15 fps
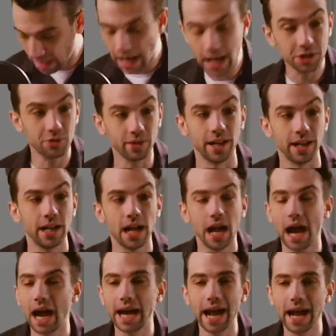Astrid,
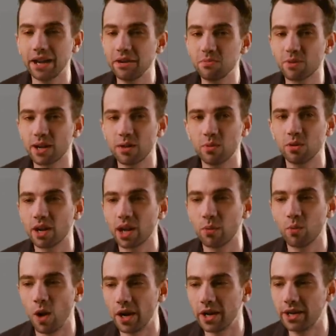I had him right where I
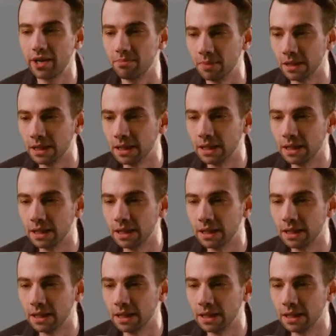wanted him.